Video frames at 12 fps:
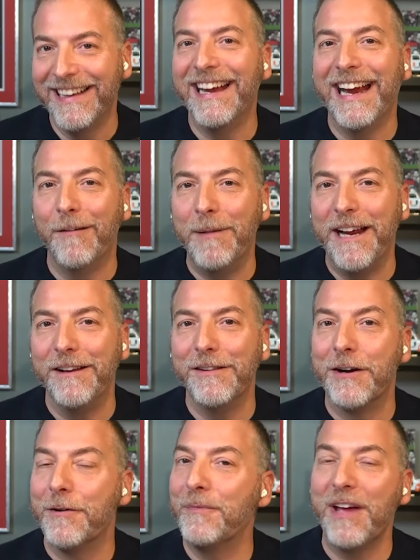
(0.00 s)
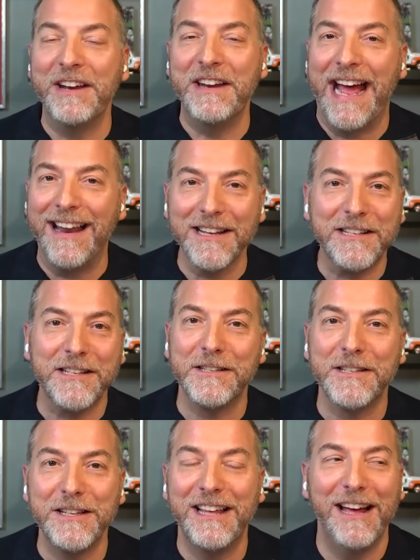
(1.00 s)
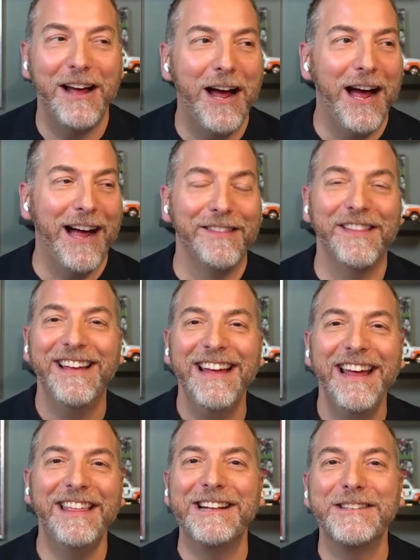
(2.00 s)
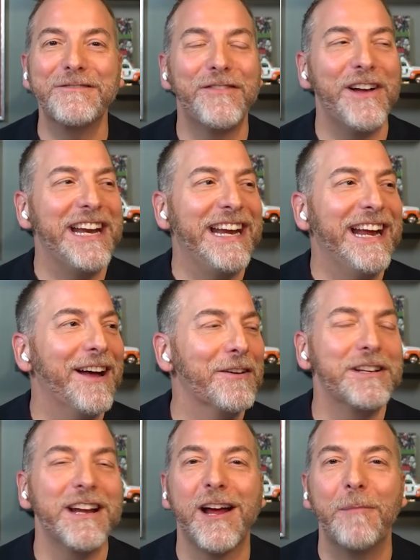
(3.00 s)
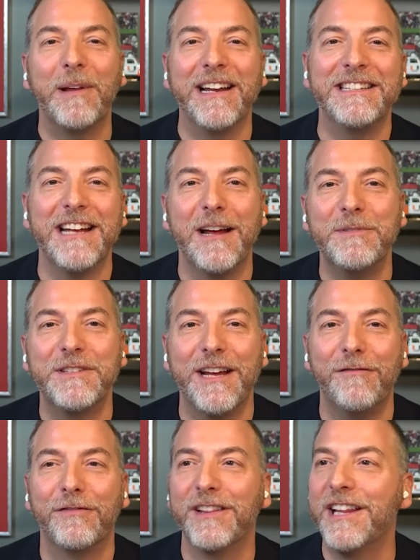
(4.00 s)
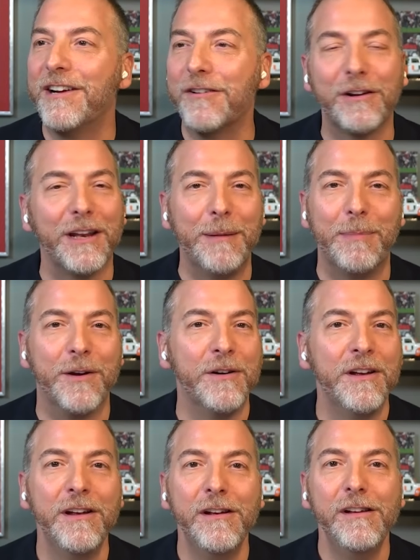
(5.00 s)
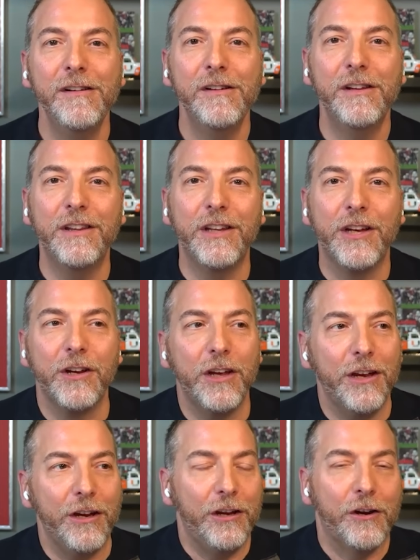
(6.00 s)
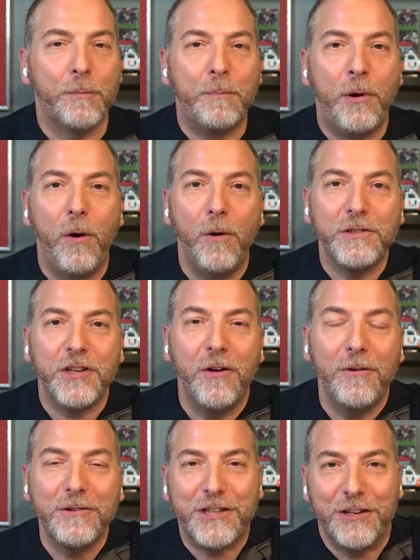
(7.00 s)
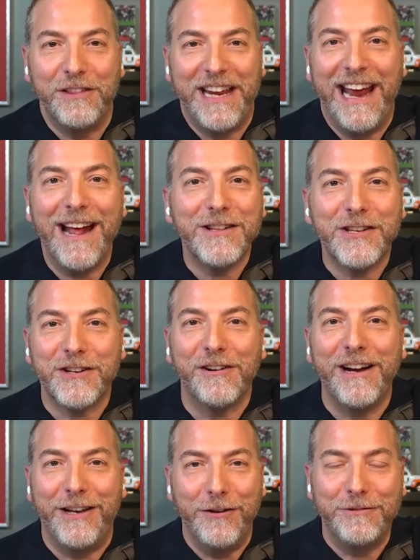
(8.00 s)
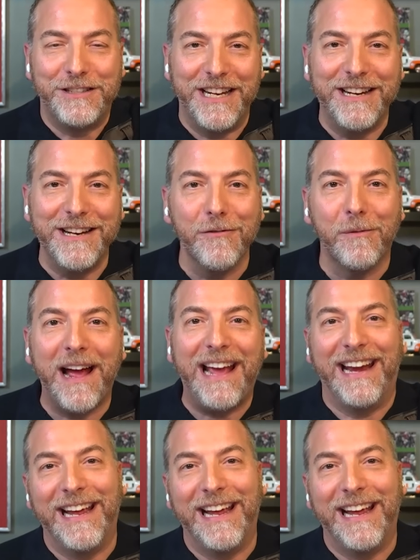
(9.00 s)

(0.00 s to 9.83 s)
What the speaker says: I mean, their analysis it's funny how a couple of times they've literally been your poll told you the answer and you didn't write it.